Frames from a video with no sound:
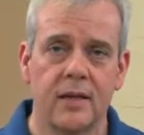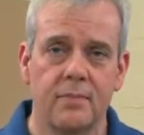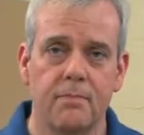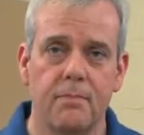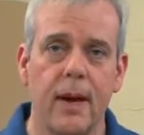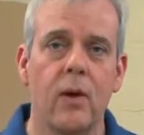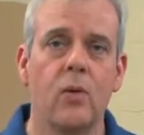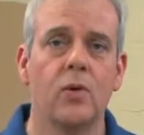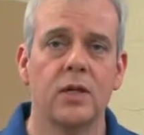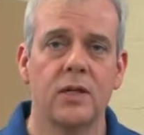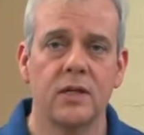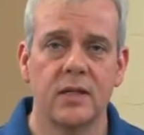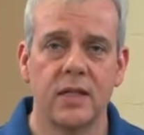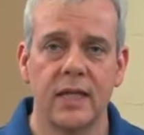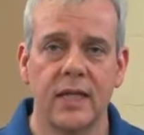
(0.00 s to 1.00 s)
melt
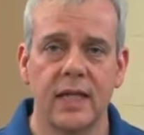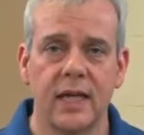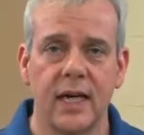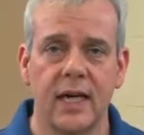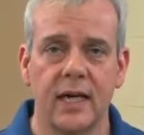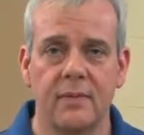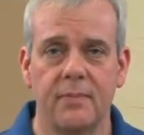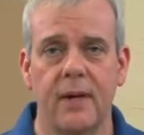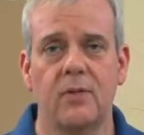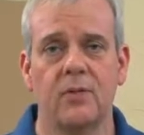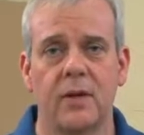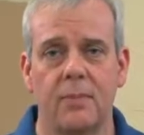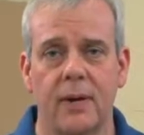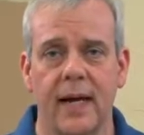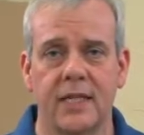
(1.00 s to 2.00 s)

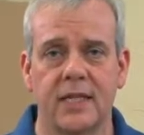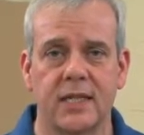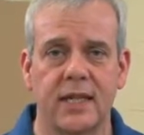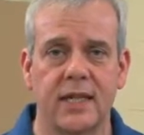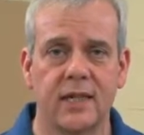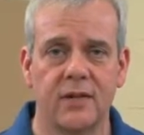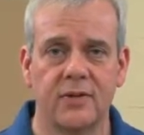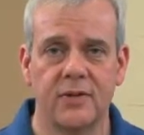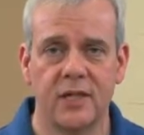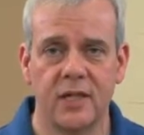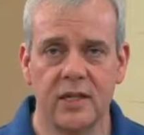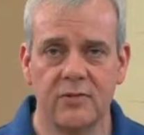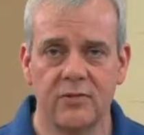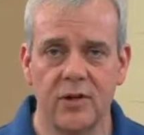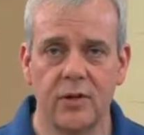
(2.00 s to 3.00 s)
the plastic and
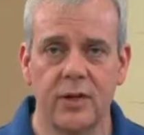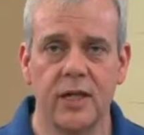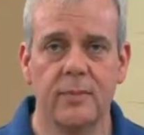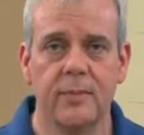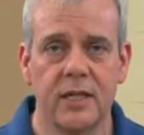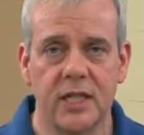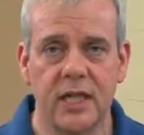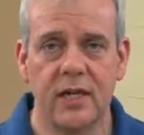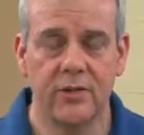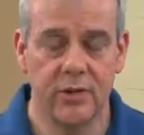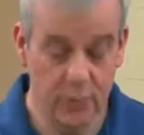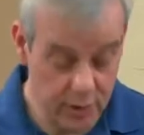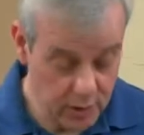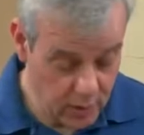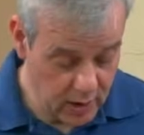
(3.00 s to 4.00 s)
obviously ruin the
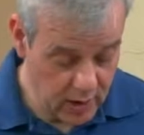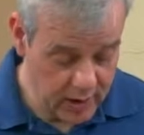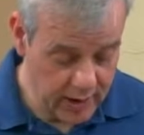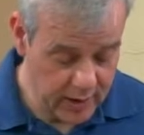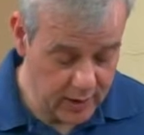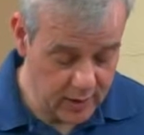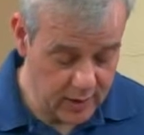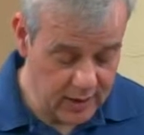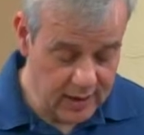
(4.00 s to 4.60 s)
material you're working on.